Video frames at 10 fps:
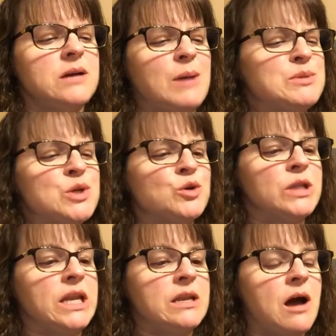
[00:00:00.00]
I'm
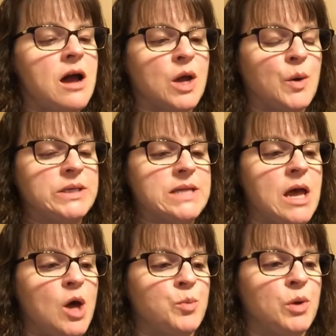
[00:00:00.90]
certainly not going to
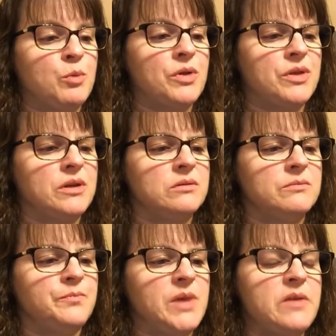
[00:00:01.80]
help him with it,
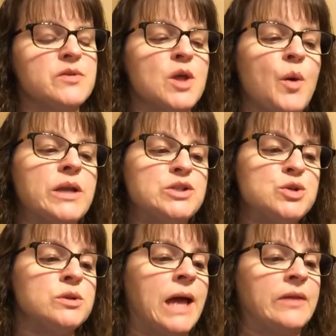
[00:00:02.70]
even though I
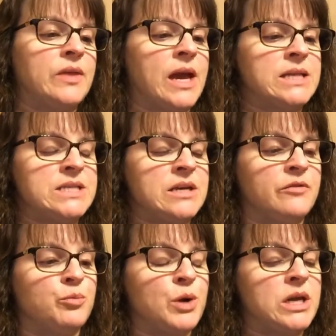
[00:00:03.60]
do like the idea
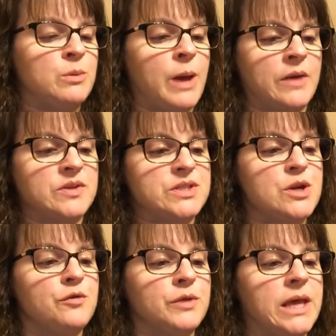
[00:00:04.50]
of bringing back the
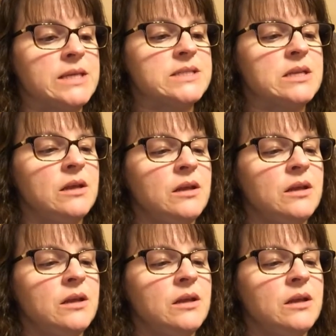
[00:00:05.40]
snowflakes.